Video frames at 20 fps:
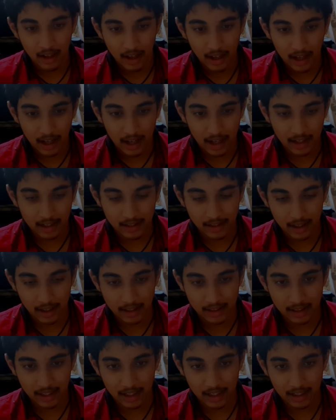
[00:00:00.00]
And I
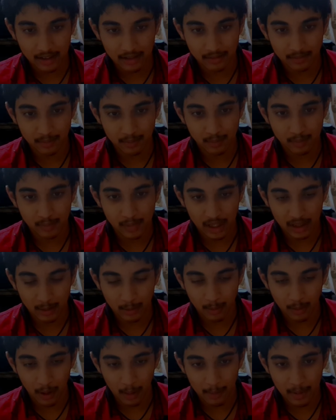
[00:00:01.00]
think that's
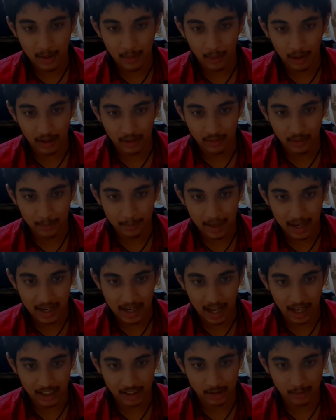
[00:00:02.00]
probably one of the main
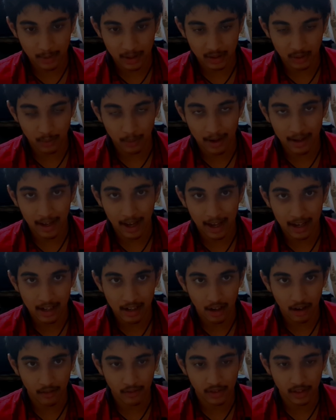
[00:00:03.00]
aspects why I
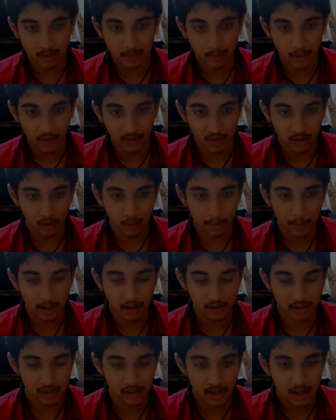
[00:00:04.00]
love this movie so
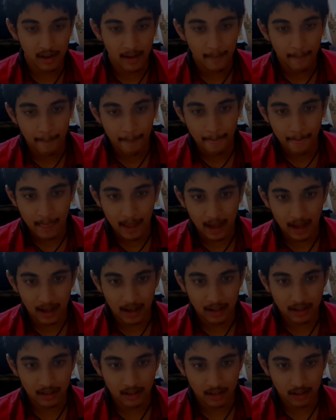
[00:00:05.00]
much.
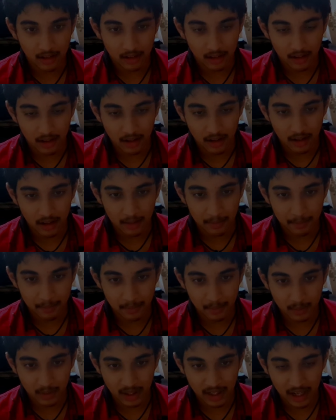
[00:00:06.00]
And
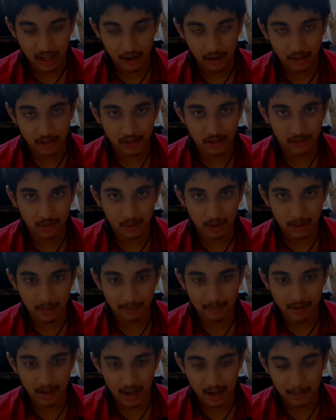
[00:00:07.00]
the characters were
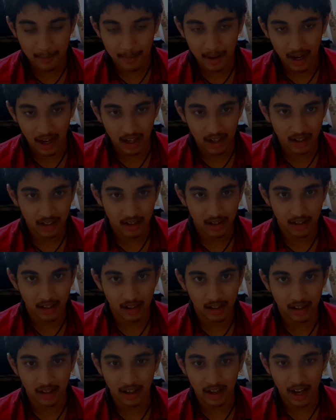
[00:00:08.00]
pretty bad.
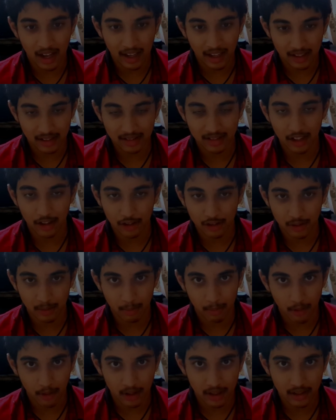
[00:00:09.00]
I guess that was the
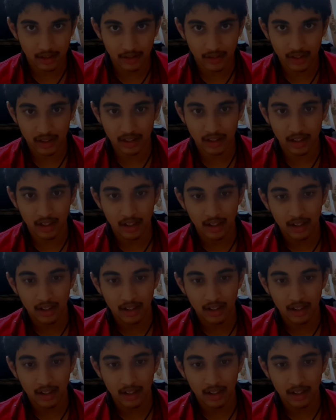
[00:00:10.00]
point of it.